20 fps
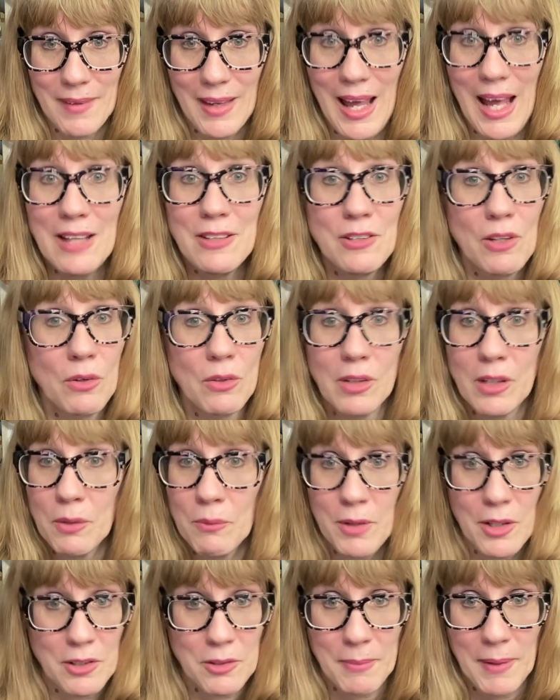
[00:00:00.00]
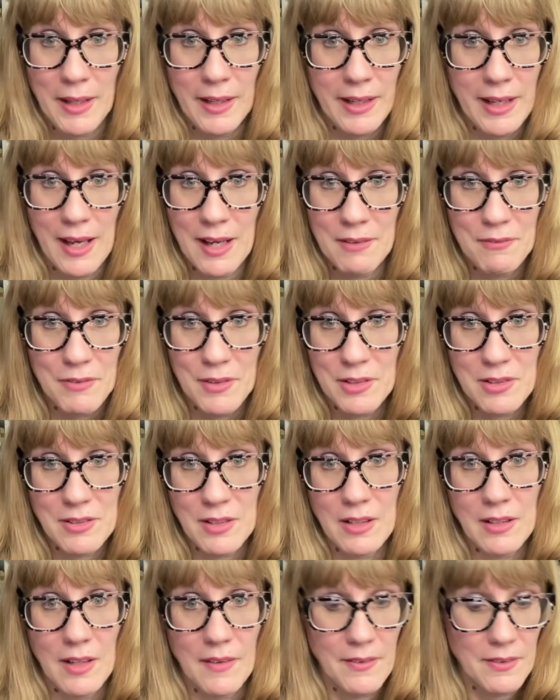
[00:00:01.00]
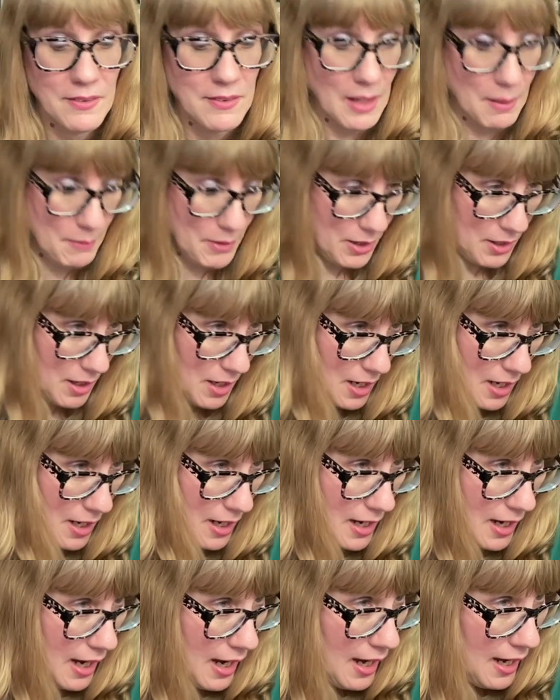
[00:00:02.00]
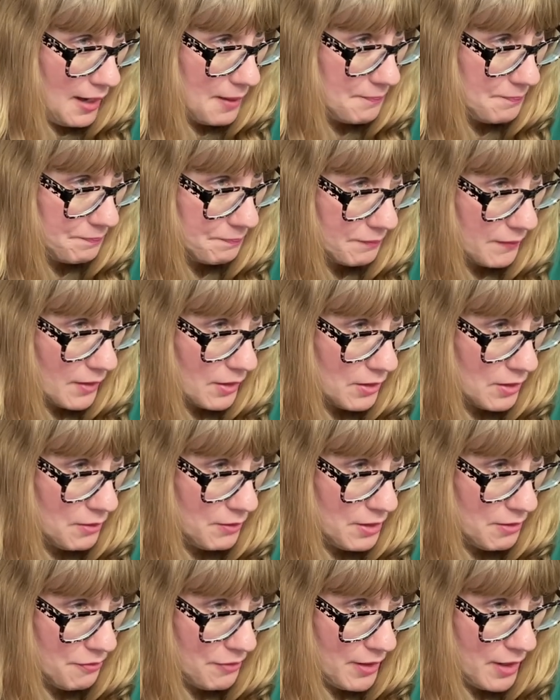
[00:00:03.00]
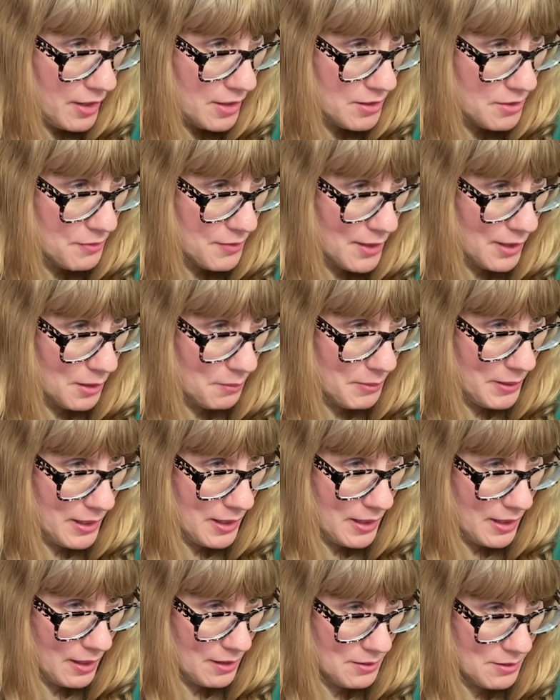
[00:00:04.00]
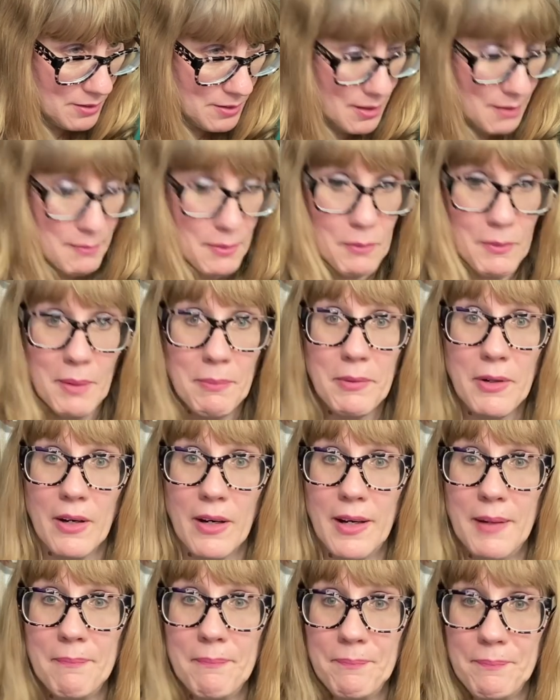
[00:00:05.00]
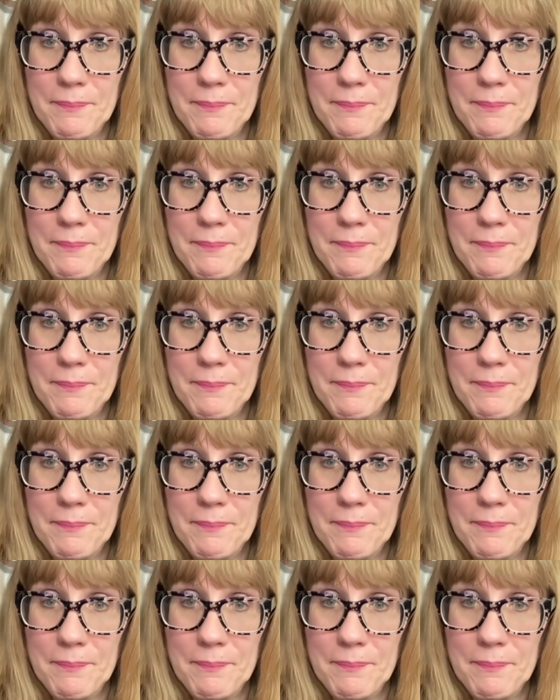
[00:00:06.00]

I totally want to smell like a hot fudge sundae this summer. Gooey fudge, vanilla bean, ice cream, and whipped cream.